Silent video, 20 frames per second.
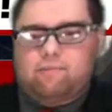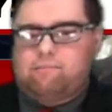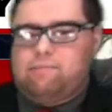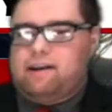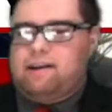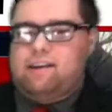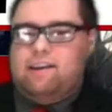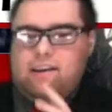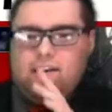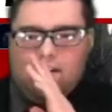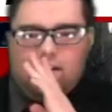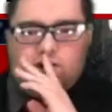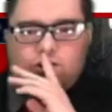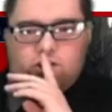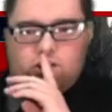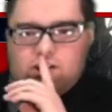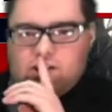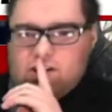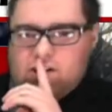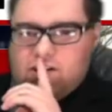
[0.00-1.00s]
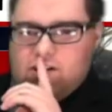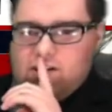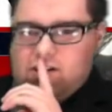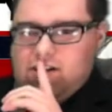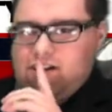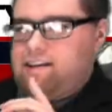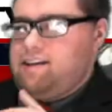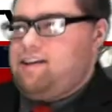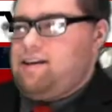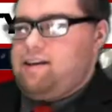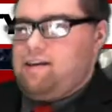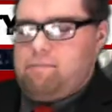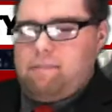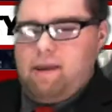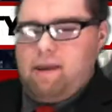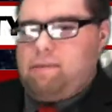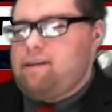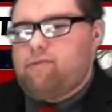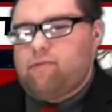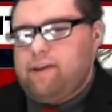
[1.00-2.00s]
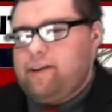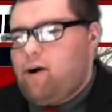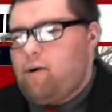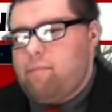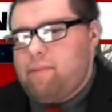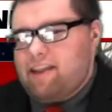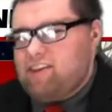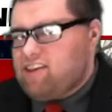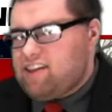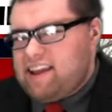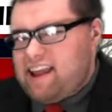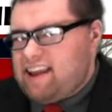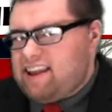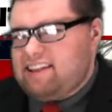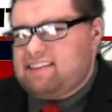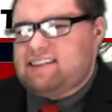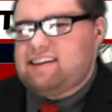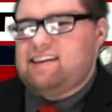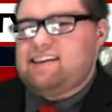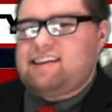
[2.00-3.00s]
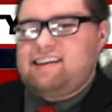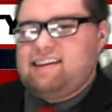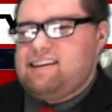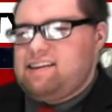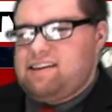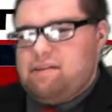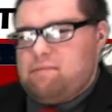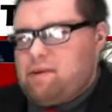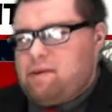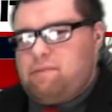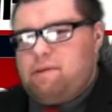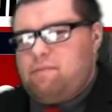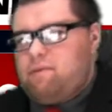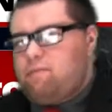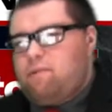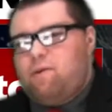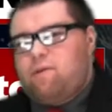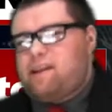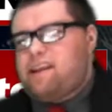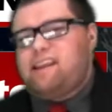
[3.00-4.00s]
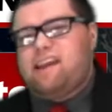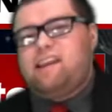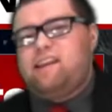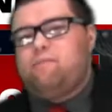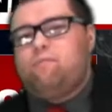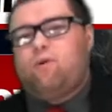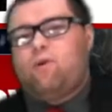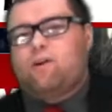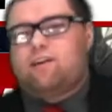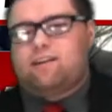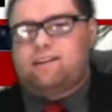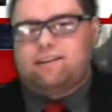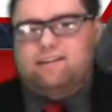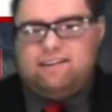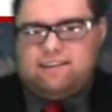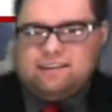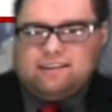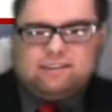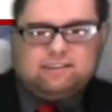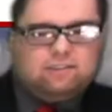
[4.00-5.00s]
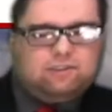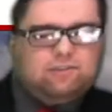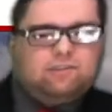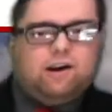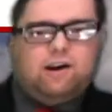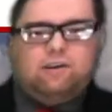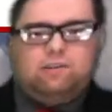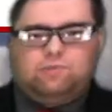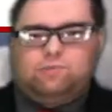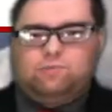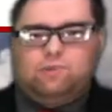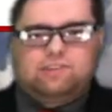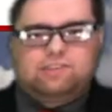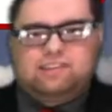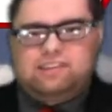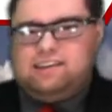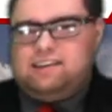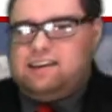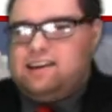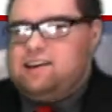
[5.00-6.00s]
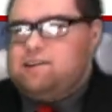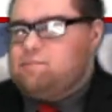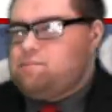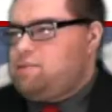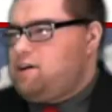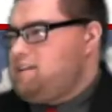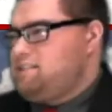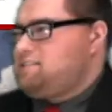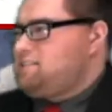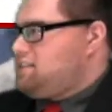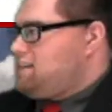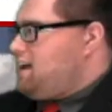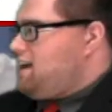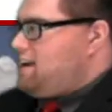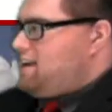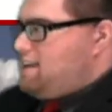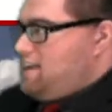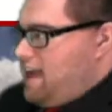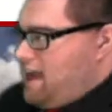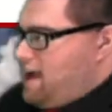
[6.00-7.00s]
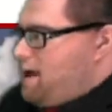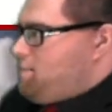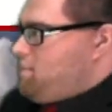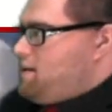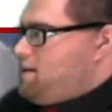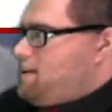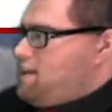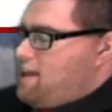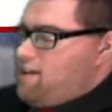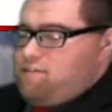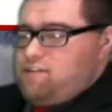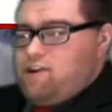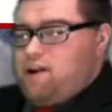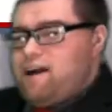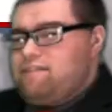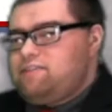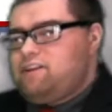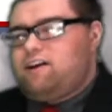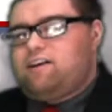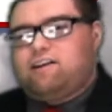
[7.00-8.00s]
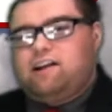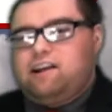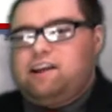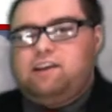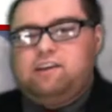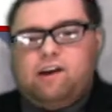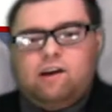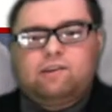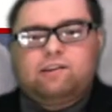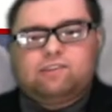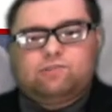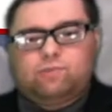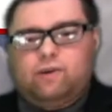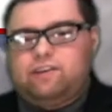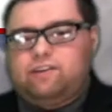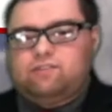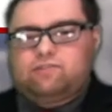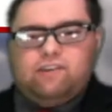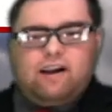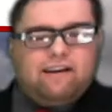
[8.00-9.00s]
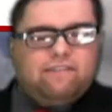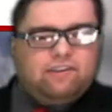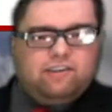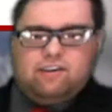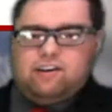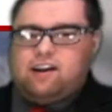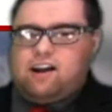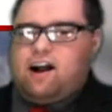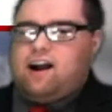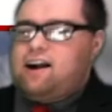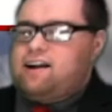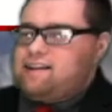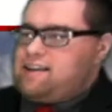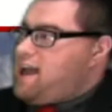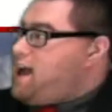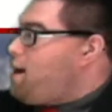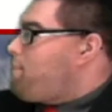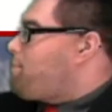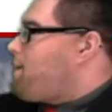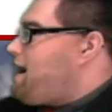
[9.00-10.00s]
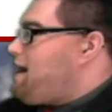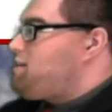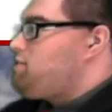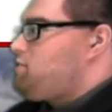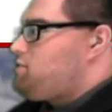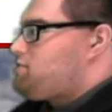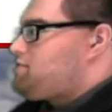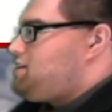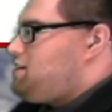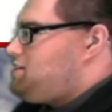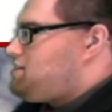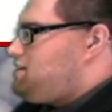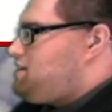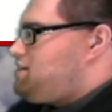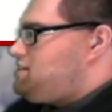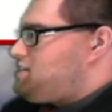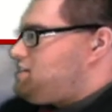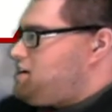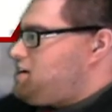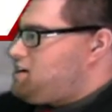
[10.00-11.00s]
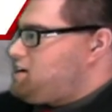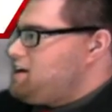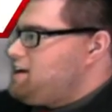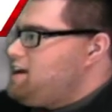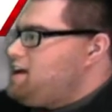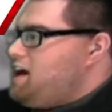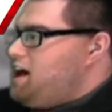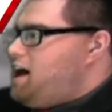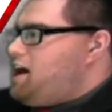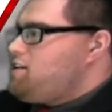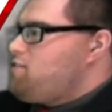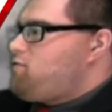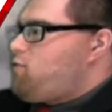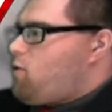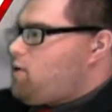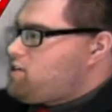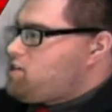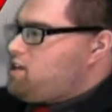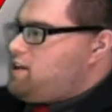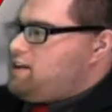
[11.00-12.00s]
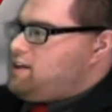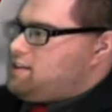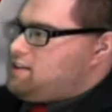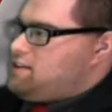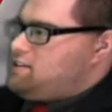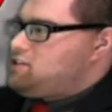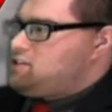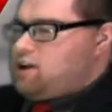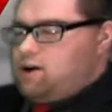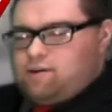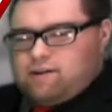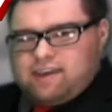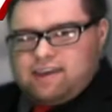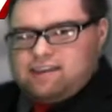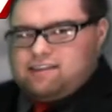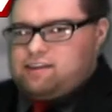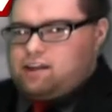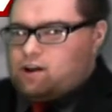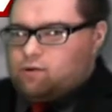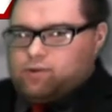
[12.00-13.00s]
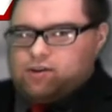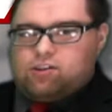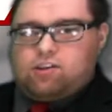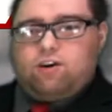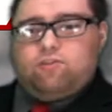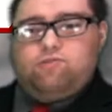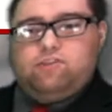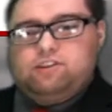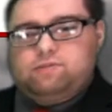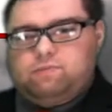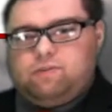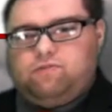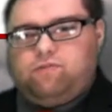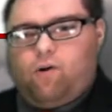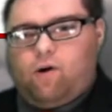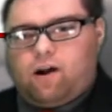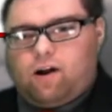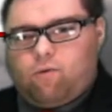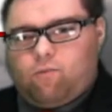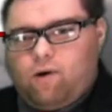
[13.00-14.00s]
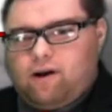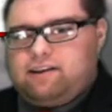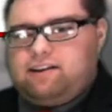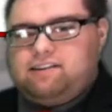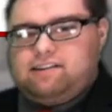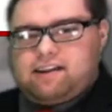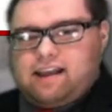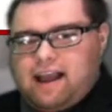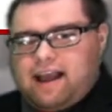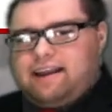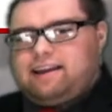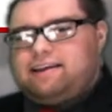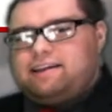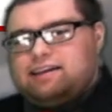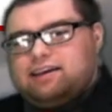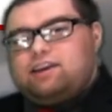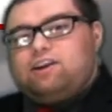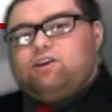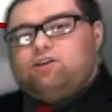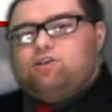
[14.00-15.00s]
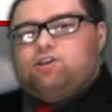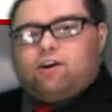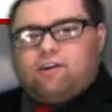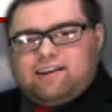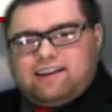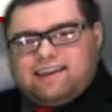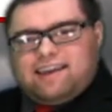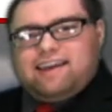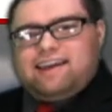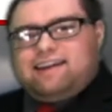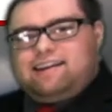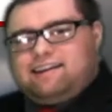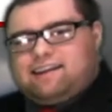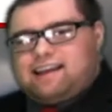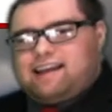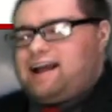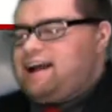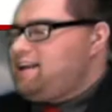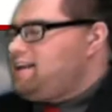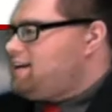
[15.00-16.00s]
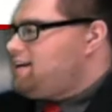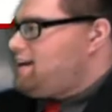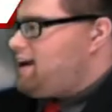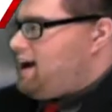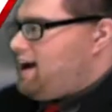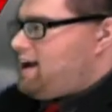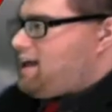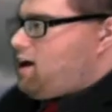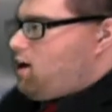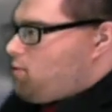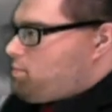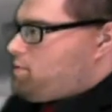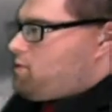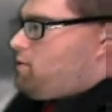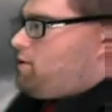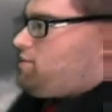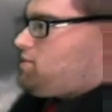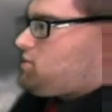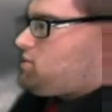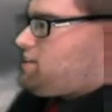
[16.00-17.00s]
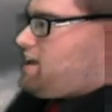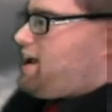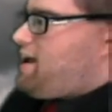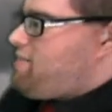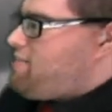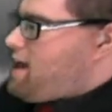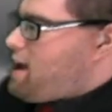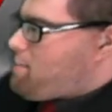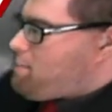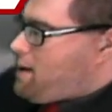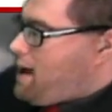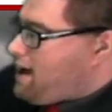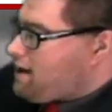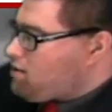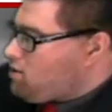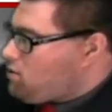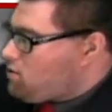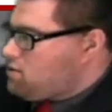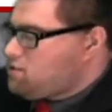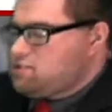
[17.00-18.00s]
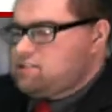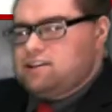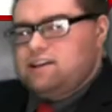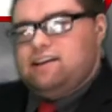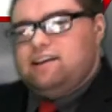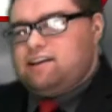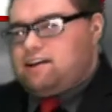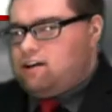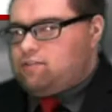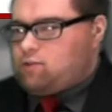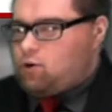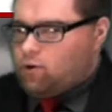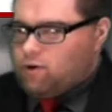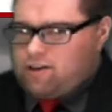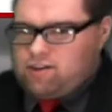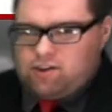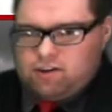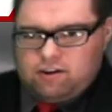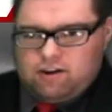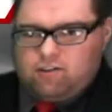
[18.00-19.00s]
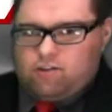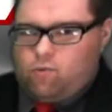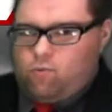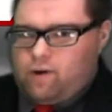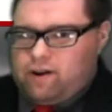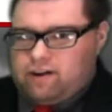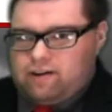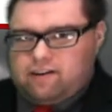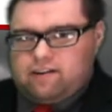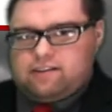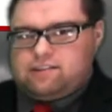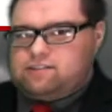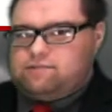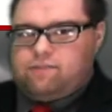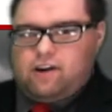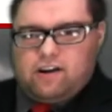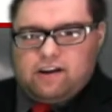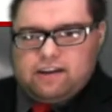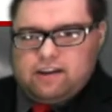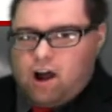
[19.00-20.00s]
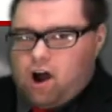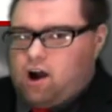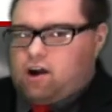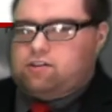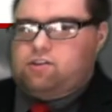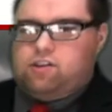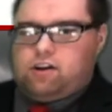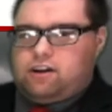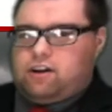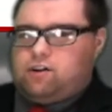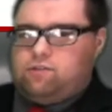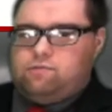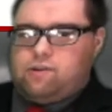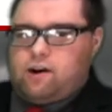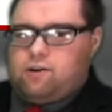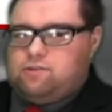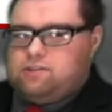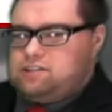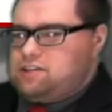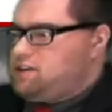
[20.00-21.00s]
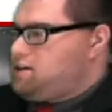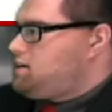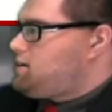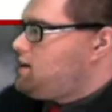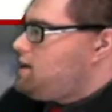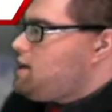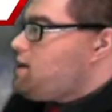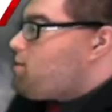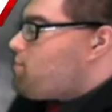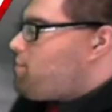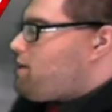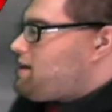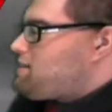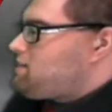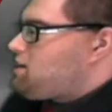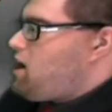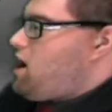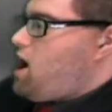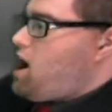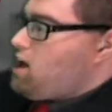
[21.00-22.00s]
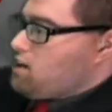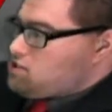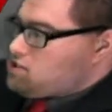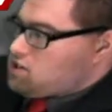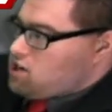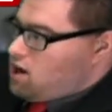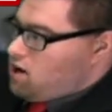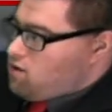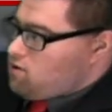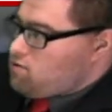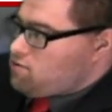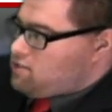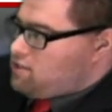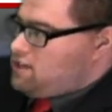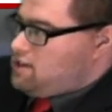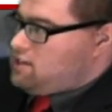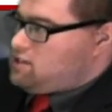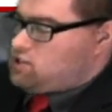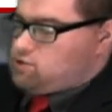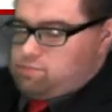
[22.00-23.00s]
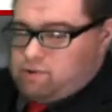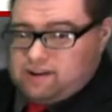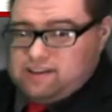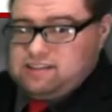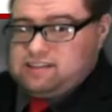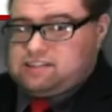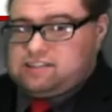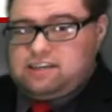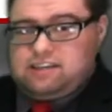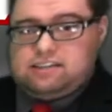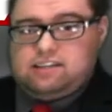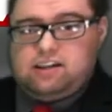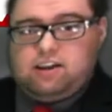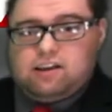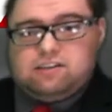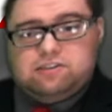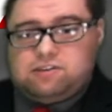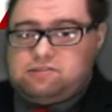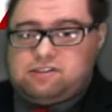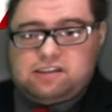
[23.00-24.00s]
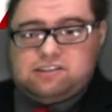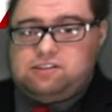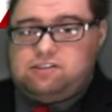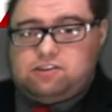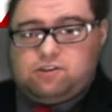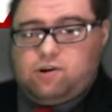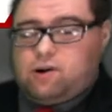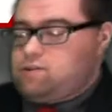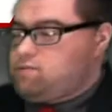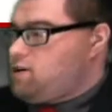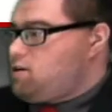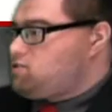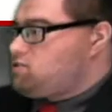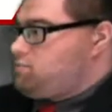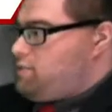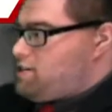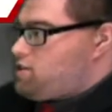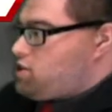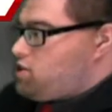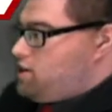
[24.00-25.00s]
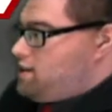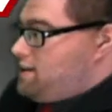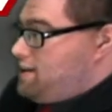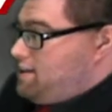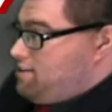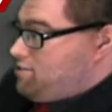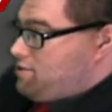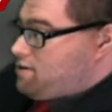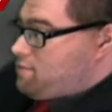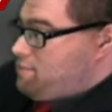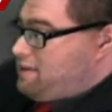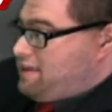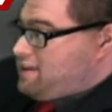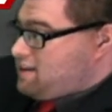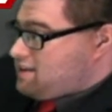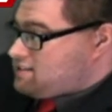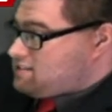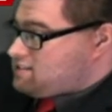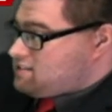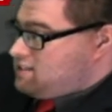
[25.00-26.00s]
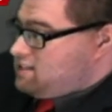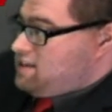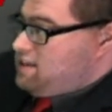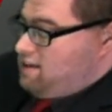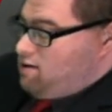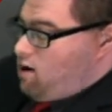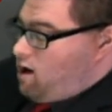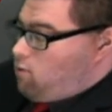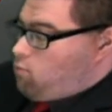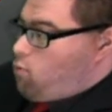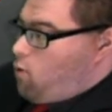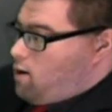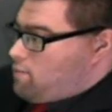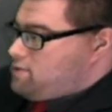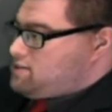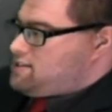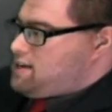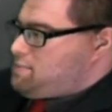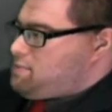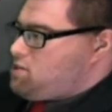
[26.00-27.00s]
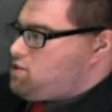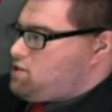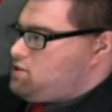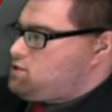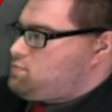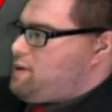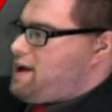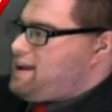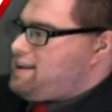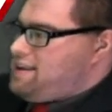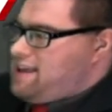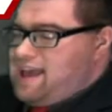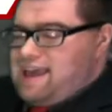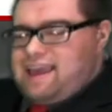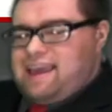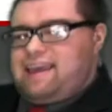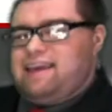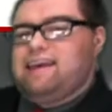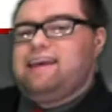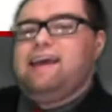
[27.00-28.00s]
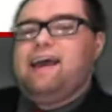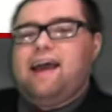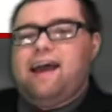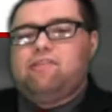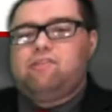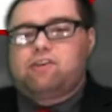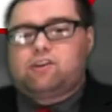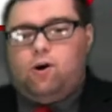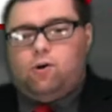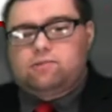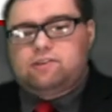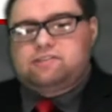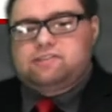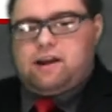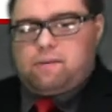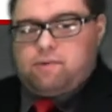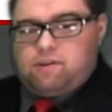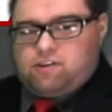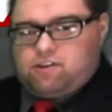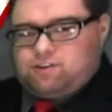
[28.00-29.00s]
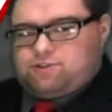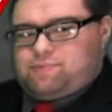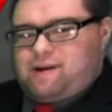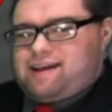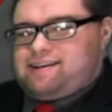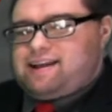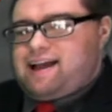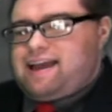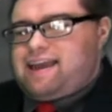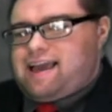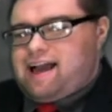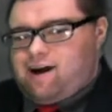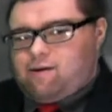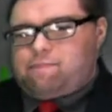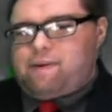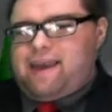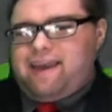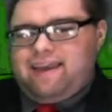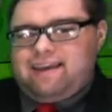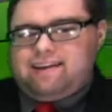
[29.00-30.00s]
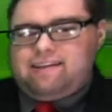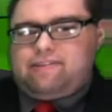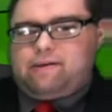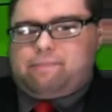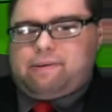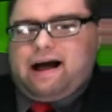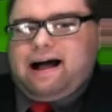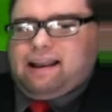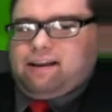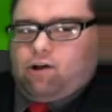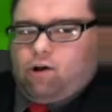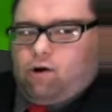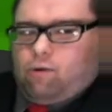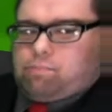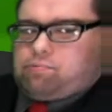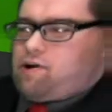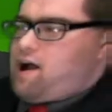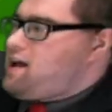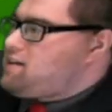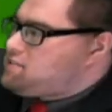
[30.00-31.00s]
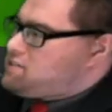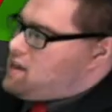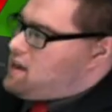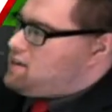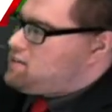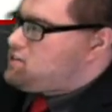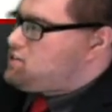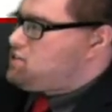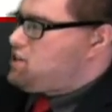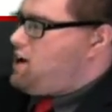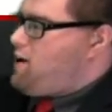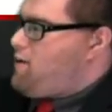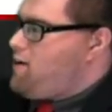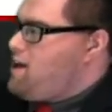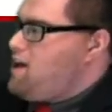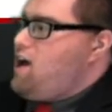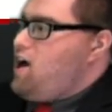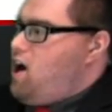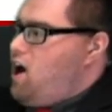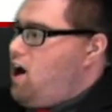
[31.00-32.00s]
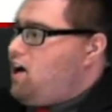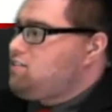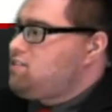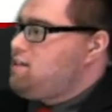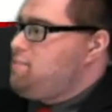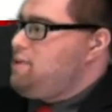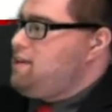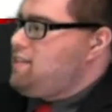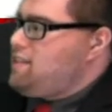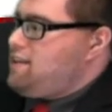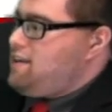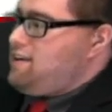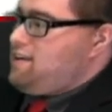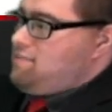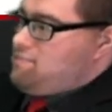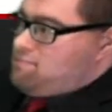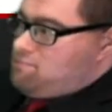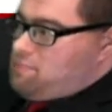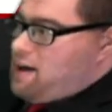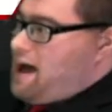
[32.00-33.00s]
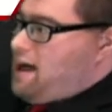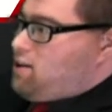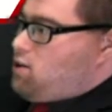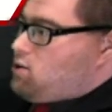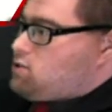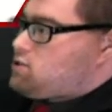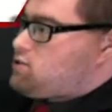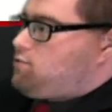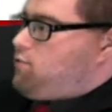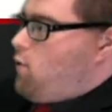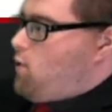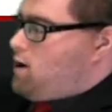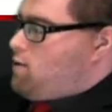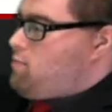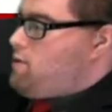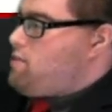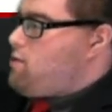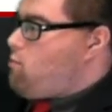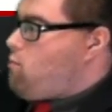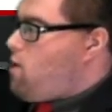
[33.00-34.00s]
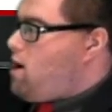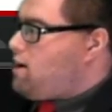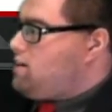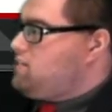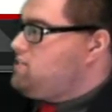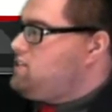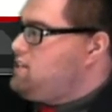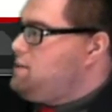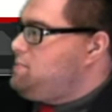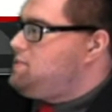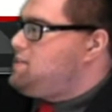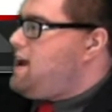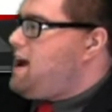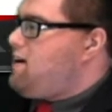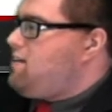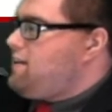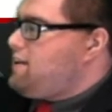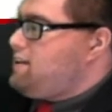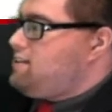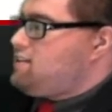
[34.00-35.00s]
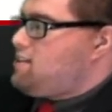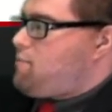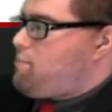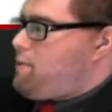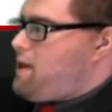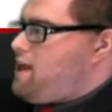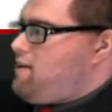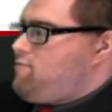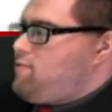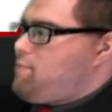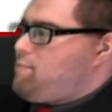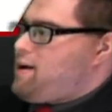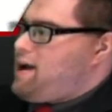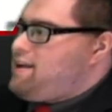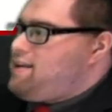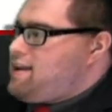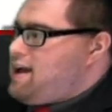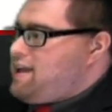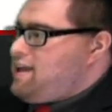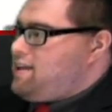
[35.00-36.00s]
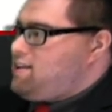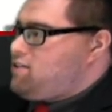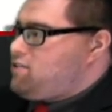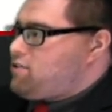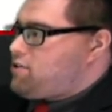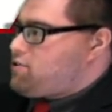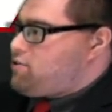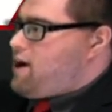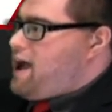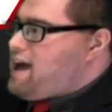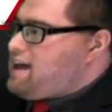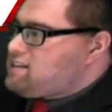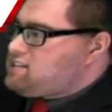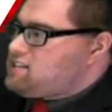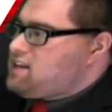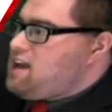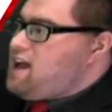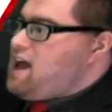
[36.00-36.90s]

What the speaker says: But shh, maybe if we don't mention anything, maybe we won't get any more. Who knows? We'll see. But yeah, I mean, if you haven't already noticed while you're driving your car, yeah, pothole season is here, unfortunately. So again, you know, we showed this before, wanted to kind of show it again to kind of help you understand that potholes, of course, you know, the winter is very harsh on our roads here. But also the spring season also doesn't do our roads much good either, because the warmer temperatures by day and the colder temperatures by night help aid in the pothole process. So ultimately, potholes form when the water seeps down into the pavement by night, into the cracks.